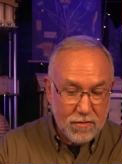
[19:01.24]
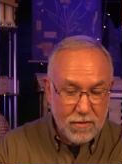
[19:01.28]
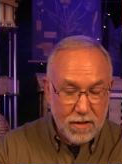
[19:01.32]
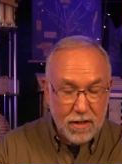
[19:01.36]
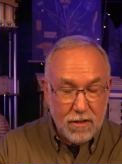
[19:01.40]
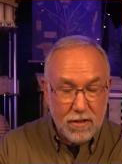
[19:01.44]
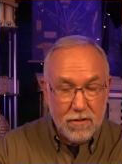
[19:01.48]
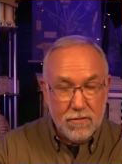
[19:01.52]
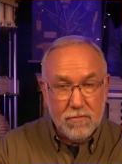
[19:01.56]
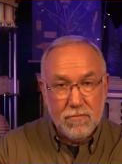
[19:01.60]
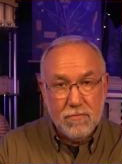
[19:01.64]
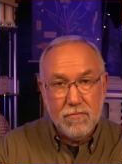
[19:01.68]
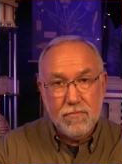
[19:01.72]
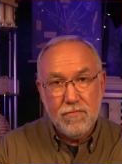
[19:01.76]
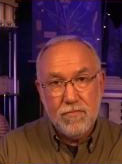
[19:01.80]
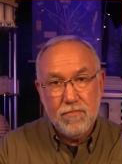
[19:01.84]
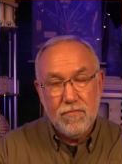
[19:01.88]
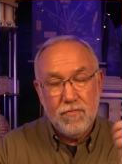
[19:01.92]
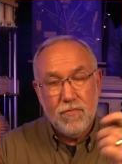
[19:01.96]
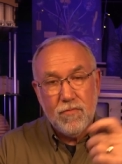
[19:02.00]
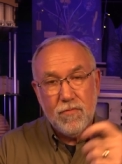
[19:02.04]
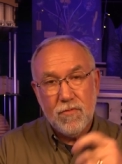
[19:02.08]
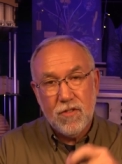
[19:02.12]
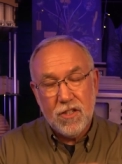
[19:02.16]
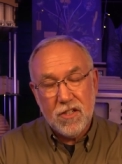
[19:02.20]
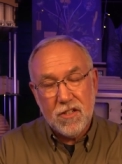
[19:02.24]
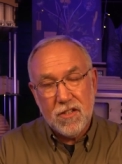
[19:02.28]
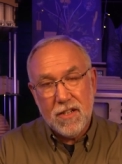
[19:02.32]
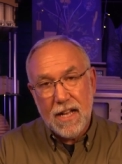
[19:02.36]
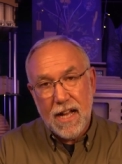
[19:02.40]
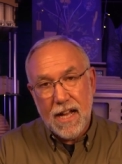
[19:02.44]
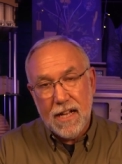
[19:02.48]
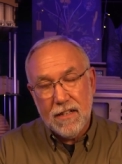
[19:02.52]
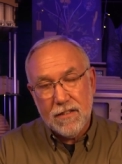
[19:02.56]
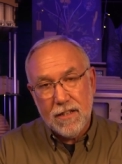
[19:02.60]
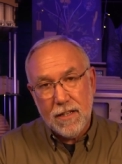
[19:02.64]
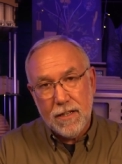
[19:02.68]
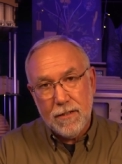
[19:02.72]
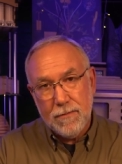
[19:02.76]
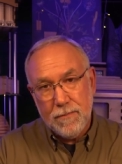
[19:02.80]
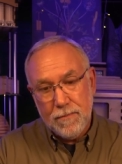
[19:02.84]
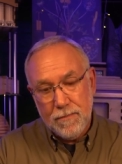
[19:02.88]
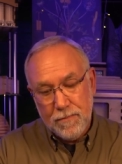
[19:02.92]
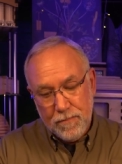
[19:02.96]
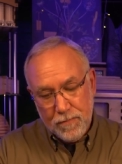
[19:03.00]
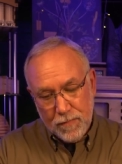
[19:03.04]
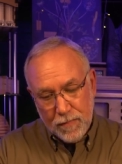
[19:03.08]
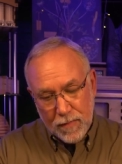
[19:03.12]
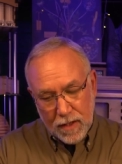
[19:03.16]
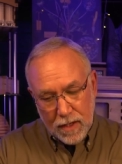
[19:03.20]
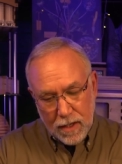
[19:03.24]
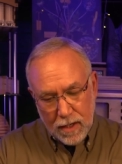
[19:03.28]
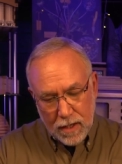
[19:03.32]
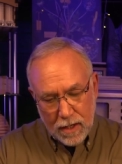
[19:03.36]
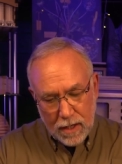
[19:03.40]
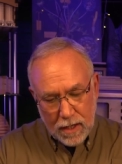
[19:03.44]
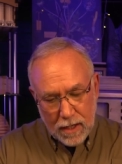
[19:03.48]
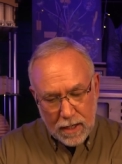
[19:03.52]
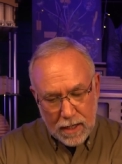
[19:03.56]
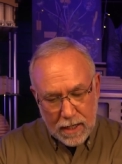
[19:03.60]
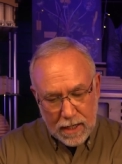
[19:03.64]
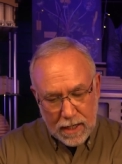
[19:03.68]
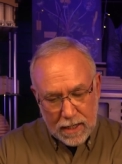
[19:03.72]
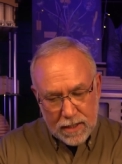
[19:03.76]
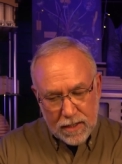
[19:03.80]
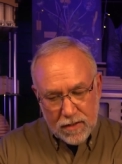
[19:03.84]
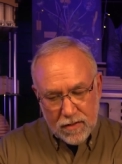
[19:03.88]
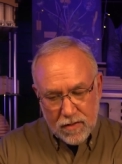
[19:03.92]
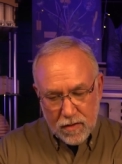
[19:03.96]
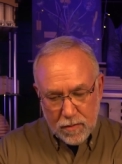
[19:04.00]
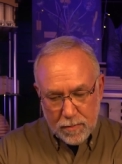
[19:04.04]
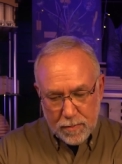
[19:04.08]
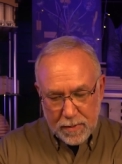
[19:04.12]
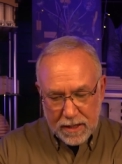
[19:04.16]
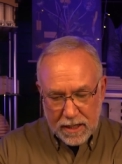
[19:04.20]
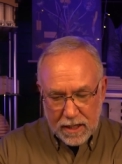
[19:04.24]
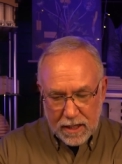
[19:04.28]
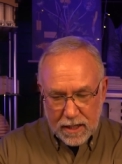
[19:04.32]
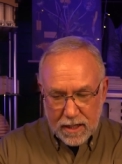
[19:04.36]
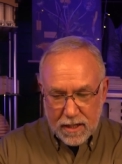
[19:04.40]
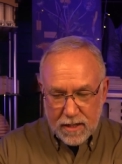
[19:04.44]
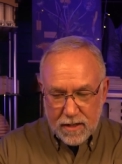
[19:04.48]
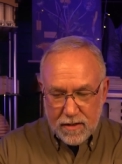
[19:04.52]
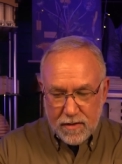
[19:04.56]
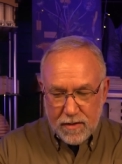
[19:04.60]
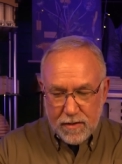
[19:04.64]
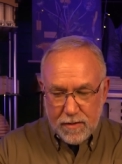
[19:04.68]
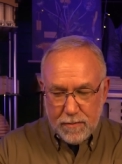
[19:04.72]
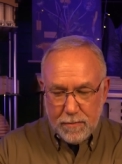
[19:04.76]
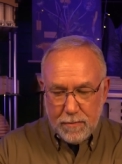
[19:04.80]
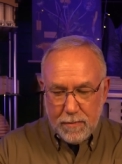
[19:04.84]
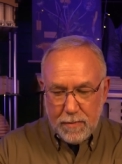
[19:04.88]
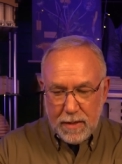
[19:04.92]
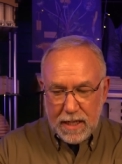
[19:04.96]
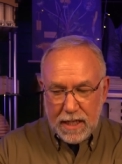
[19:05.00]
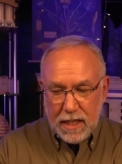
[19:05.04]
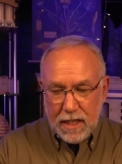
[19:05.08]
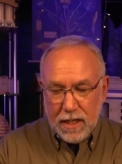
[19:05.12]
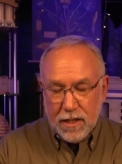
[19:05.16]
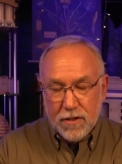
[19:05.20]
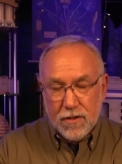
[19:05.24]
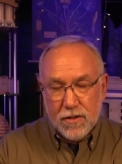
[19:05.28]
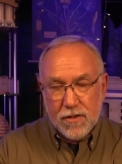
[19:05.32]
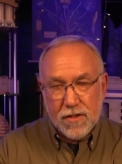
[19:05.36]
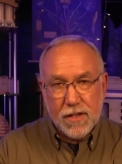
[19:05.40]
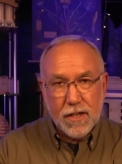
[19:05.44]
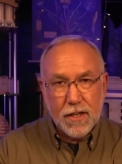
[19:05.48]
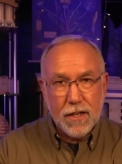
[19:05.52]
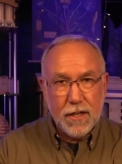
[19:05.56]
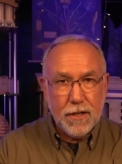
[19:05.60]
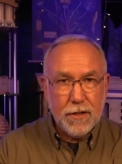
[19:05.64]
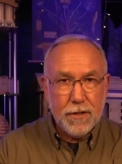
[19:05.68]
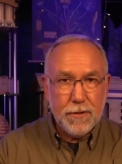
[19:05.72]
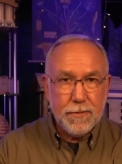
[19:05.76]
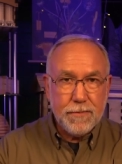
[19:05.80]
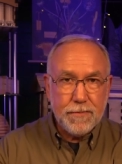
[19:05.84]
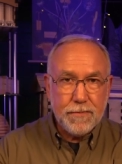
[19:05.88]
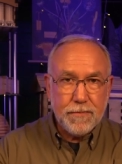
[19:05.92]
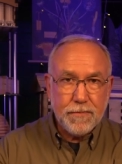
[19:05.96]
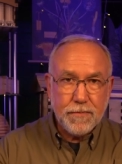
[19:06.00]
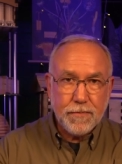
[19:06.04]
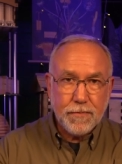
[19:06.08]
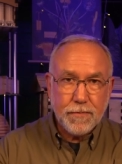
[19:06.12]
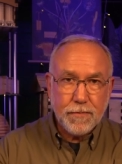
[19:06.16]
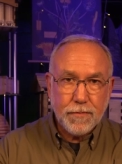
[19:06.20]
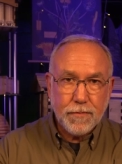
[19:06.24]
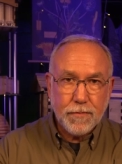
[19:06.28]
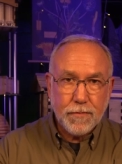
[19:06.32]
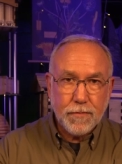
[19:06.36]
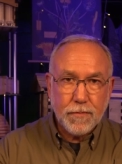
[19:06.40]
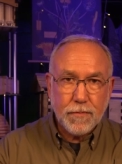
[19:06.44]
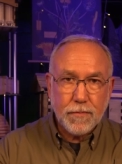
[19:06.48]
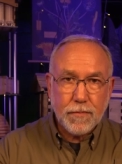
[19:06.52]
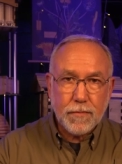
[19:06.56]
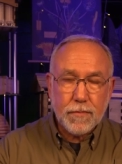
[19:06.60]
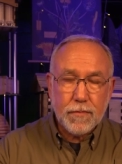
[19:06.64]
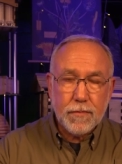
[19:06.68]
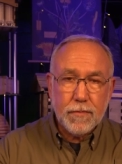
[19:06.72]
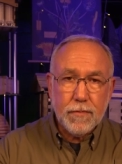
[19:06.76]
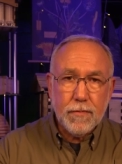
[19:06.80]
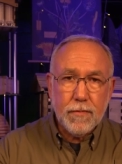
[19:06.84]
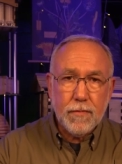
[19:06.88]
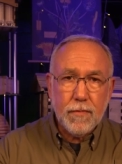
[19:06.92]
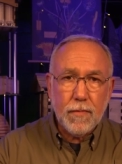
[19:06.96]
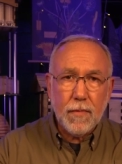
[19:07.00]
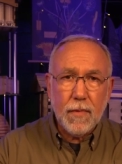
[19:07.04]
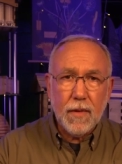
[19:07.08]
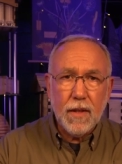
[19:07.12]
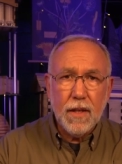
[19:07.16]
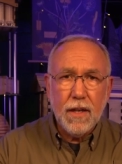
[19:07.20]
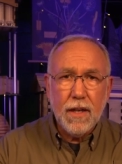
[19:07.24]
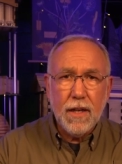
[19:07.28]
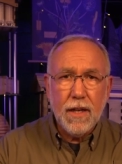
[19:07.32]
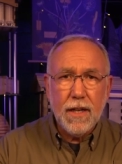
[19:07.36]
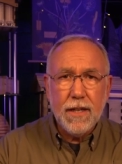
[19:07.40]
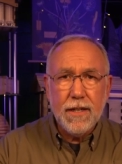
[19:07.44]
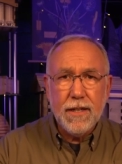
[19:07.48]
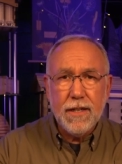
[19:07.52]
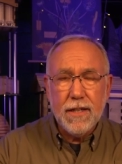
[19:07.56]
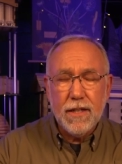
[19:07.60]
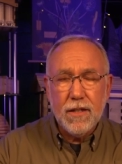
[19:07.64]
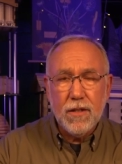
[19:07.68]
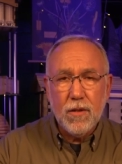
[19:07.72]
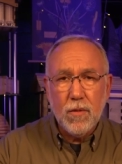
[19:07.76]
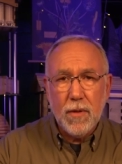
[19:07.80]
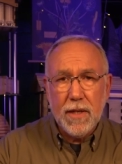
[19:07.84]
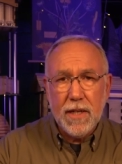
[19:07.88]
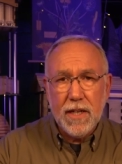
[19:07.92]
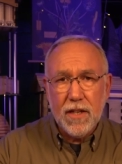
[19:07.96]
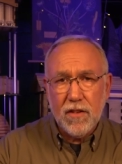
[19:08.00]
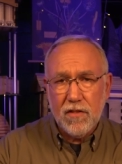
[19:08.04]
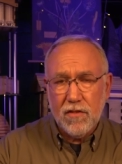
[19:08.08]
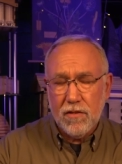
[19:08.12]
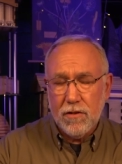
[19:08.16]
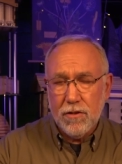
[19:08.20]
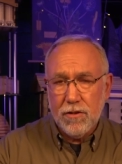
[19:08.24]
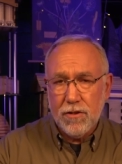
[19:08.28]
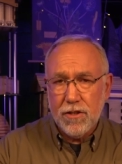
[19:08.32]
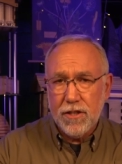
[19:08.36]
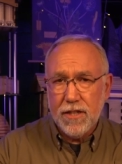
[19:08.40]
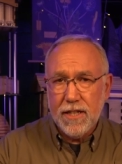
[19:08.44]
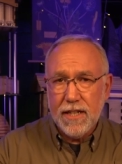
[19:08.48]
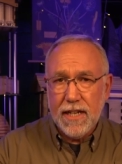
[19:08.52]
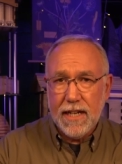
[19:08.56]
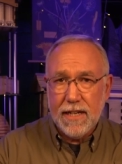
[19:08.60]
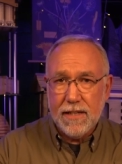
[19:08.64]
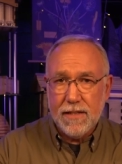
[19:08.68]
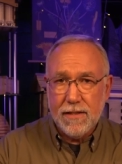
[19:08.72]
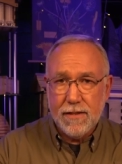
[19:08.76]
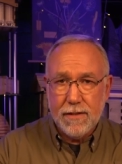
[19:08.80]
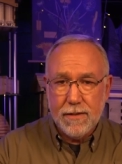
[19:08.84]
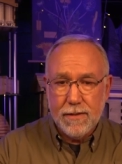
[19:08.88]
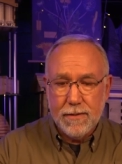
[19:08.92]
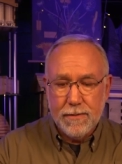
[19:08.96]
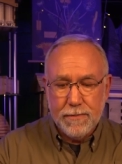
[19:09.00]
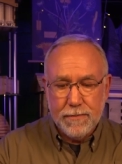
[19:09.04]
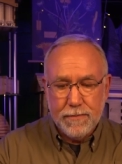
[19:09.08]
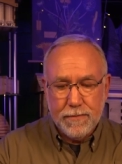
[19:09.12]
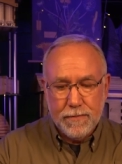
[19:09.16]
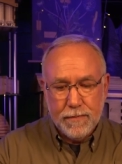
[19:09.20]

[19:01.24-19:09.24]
through. Just asking. And this is because many years ago, I did queen excluder tests.